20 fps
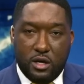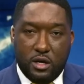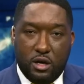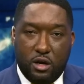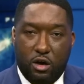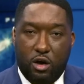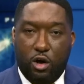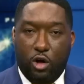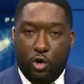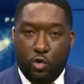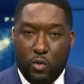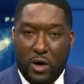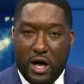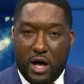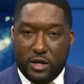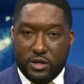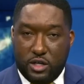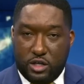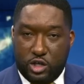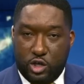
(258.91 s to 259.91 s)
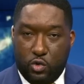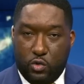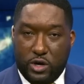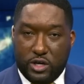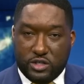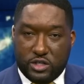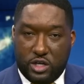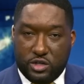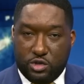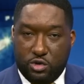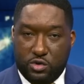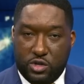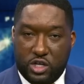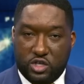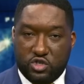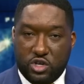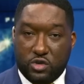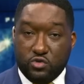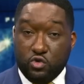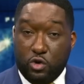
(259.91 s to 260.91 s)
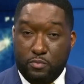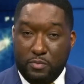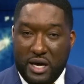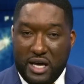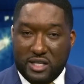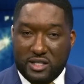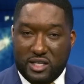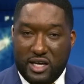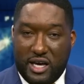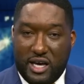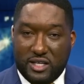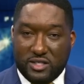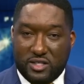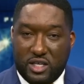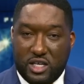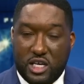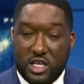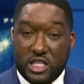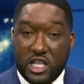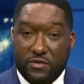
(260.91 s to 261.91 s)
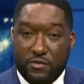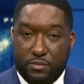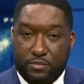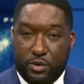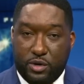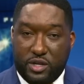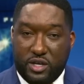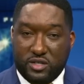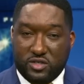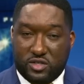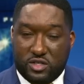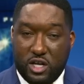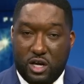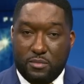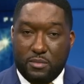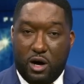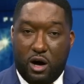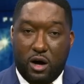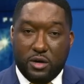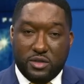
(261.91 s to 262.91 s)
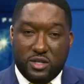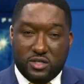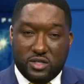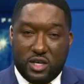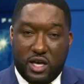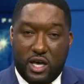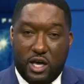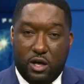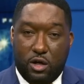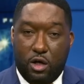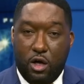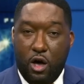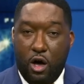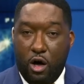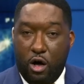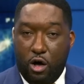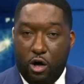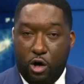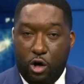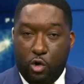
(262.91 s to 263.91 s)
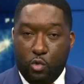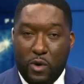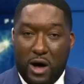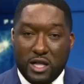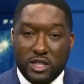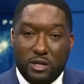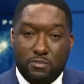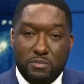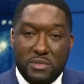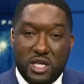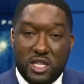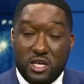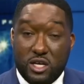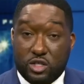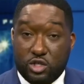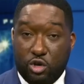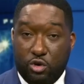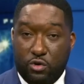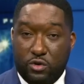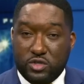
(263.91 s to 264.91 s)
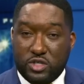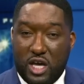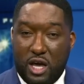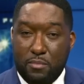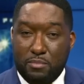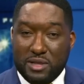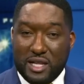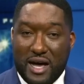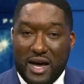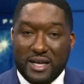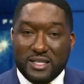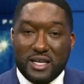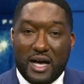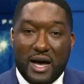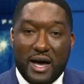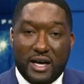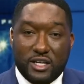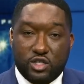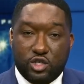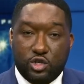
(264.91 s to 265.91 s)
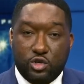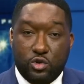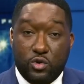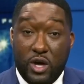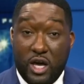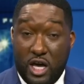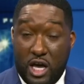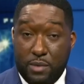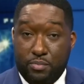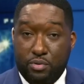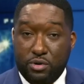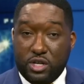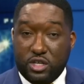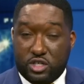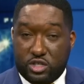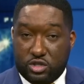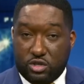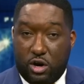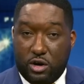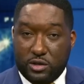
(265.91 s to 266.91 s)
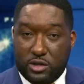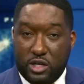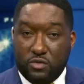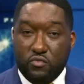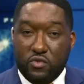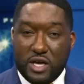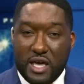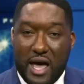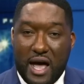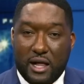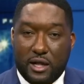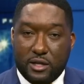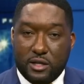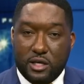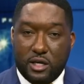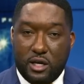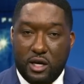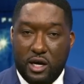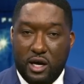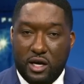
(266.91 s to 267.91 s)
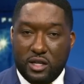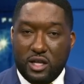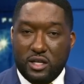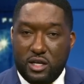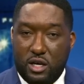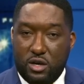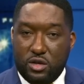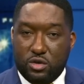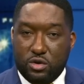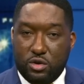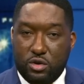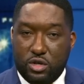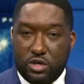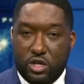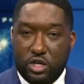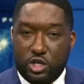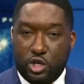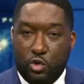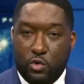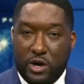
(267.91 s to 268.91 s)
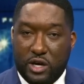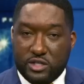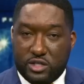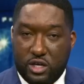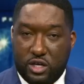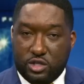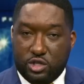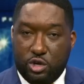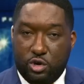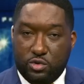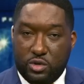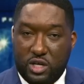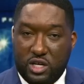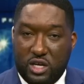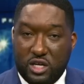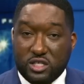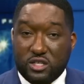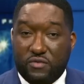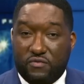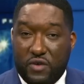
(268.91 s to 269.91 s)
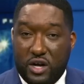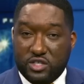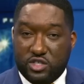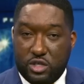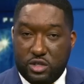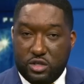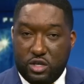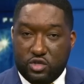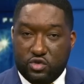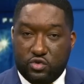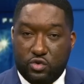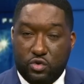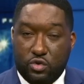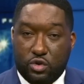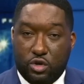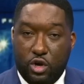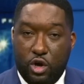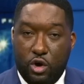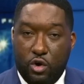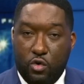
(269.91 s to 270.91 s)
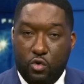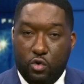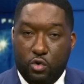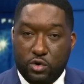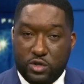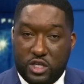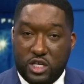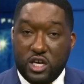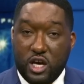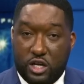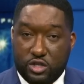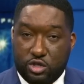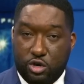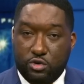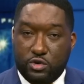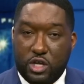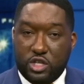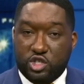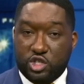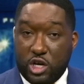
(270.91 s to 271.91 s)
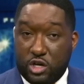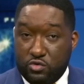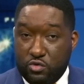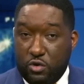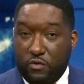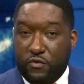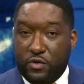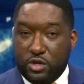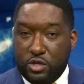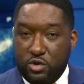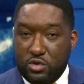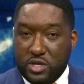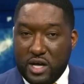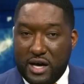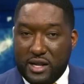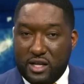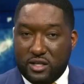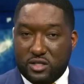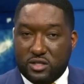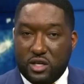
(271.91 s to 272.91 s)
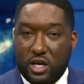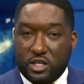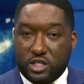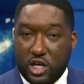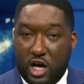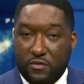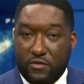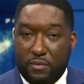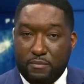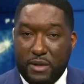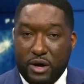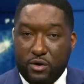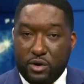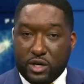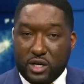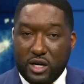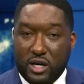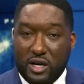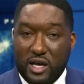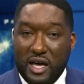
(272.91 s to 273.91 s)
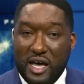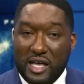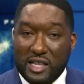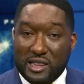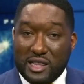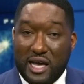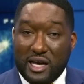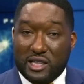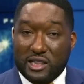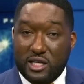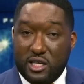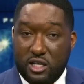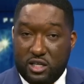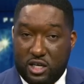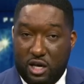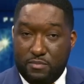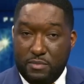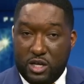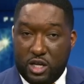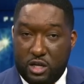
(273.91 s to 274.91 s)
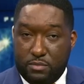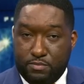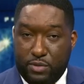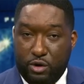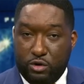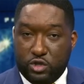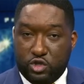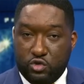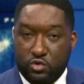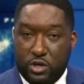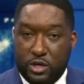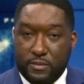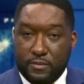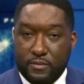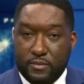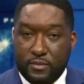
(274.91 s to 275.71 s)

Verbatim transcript: All while the U.S. Attorney General maintains that he never put his thumb on the scale, all while the media turns a blind eye to a pretty startling reality that either the U.S. Attorney is fudging the truth or the Attorney General for the United States of America likely committed perjury.